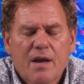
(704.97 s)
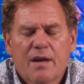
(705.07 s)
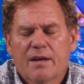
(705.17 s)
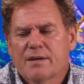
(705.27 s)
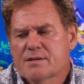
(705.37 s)

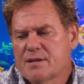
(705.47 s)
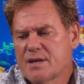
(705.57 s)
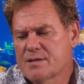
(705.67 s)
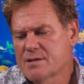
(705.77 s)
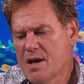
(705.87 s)
Yes, it
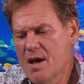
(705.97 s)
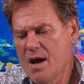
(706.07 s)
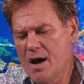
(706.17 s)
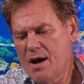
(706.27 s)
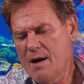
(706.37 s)
is.
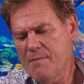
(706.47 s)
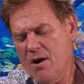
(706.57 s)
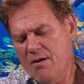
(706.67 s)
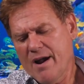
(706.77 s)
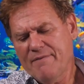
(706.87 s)
All
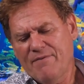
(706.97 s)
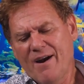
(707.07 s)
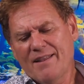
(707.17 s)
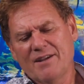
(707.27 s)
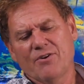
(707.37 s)
right.
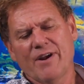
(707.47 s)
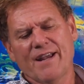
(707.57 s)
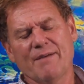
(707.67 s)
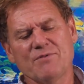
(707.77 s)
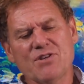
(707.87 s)
Finally, Craig,
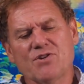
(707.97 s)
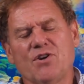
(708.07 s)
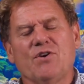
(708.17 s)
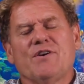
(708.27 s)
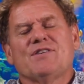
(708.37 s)
I'm just
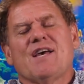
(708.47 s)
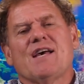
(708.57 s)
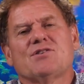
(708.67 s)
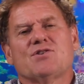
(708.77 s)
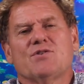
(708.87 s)
curious
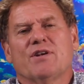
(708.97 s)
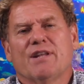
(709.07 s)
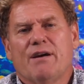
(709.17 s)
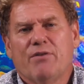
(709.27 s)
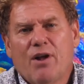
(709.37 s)
as to the
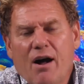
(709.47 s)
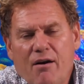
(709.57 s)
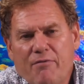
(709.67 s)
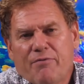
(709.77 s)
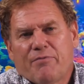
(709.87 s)
level
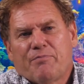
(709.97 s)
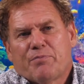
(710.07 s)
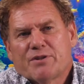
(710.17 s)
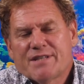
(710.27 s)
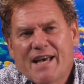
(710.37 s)
of
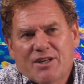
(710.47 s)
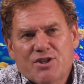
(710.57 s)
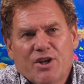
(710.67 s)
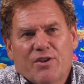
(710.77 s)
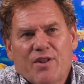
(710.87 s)

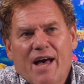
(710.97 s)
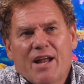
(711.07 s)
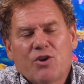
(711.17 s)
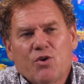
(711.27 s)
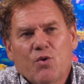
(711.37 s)
protection
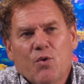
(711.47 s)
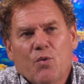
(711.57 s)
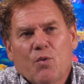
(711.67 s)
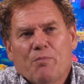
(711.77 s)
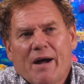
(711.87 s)
that
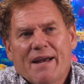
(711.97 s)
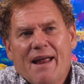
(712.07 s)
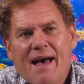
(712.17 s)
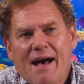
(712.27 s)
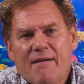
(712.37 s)
you might
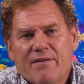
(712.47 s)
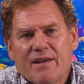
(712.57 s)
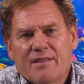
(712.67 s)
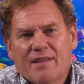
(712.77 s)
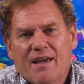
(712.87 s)
have
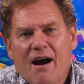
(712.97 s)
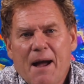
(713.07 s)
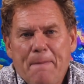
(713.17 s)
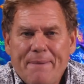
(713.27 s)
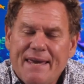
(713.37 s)
in the
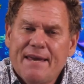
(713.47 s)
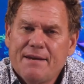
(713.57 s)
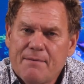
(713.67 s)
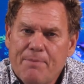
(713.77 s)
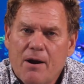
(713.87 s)
IP
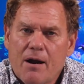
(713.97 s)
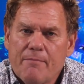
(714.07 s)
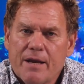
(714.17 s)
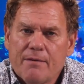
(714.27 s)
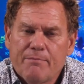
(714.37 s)

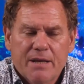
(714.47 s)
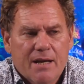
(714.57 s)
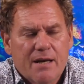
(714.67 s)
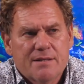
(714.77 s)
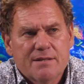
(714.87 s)
department,
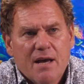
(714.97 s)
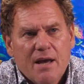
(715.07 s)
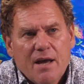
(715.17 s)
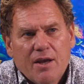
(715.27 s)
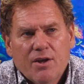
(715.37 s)
because,
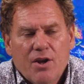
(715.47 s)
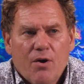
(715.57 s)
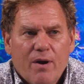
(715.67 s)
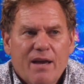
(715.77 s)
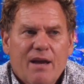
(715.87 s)
you
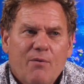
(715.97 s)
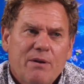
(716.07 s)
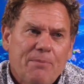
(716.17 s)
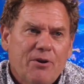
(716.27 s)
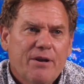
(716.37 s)
know, when
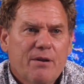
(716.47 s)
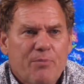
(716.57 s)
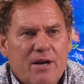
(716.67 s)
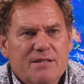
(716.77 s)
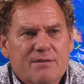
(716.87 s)
you put out a
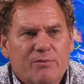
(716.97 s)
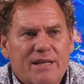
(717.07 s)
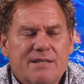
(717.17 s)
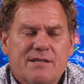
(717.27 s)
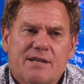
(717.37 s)
press
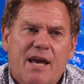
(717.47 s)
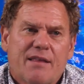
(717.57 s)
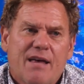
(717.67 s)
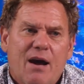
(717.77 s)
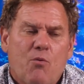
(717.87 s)
release saying
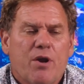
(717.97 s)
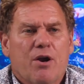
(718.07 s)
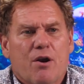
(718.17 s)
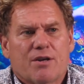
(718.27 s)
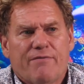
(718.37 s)
that we
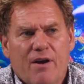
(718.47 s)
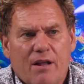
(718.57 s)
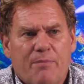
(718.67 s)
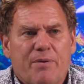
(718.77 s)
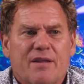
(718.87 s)
are
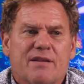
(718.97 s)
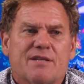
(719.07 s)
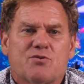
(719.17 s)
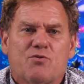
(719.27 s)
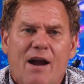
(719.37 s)
developing
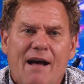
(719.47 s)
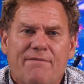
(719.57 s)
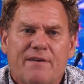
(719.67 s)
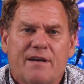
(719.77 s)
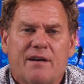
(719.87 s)
this
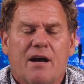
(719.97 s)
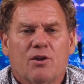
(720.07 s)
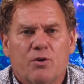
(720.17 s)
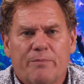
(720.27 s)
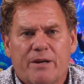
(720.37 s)
graphene
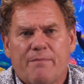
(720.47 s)
aluminum